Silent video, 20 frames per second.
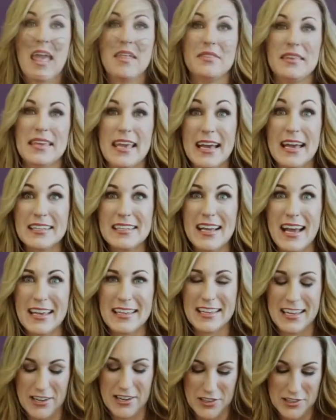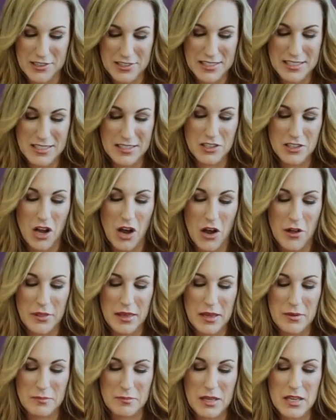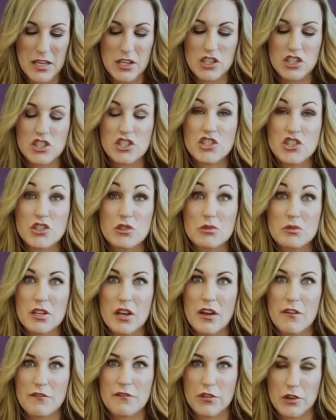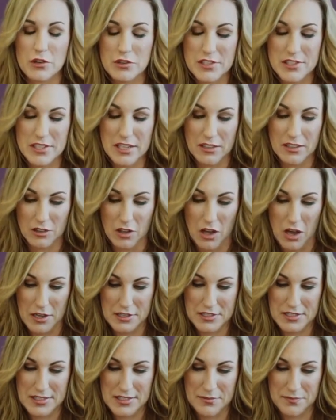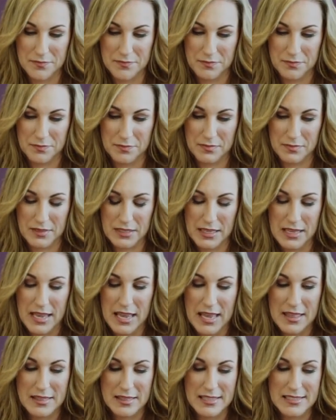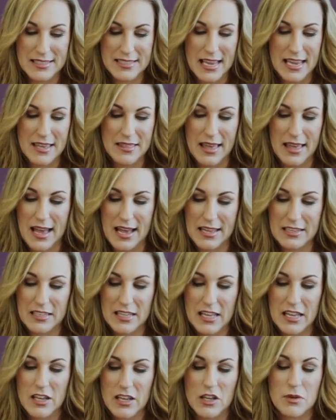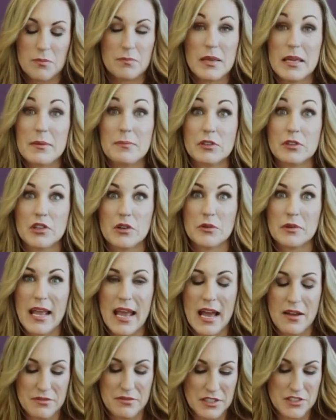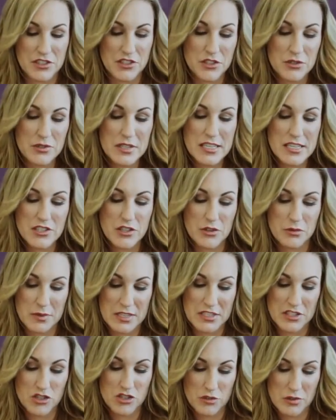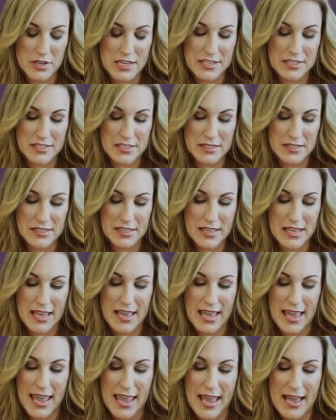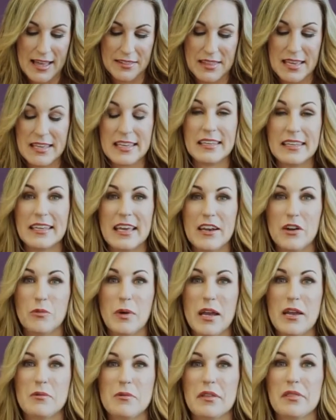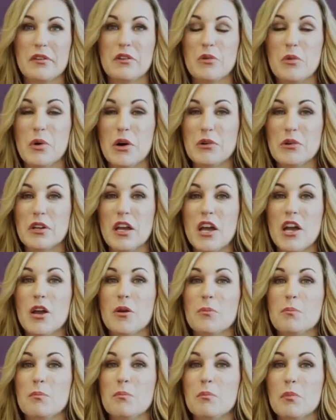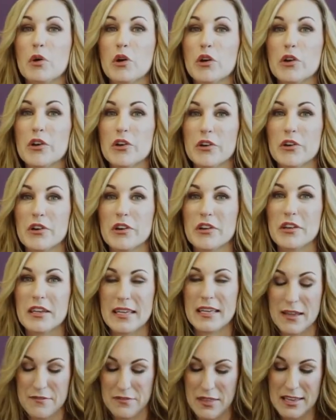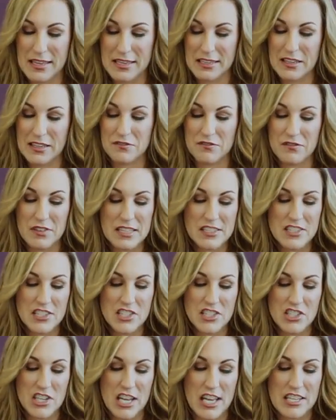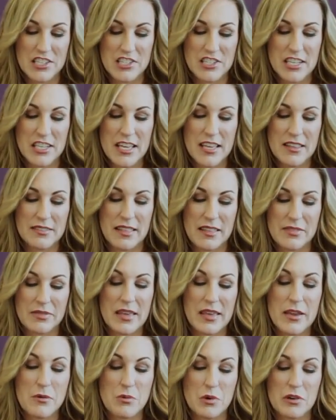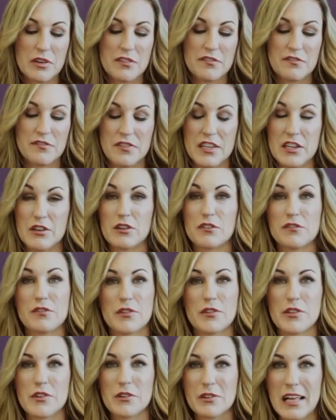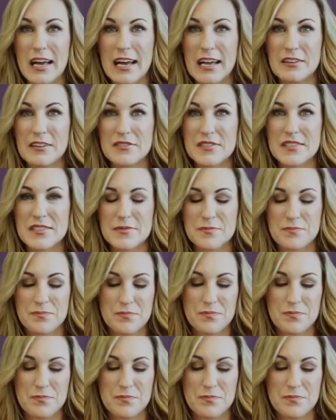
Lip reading: The anti-gunners call them shoot first laws. They say that people don't have the duty to retreat and they can get away with, quote, murder if they can convince a judge that they were in fear for their lives.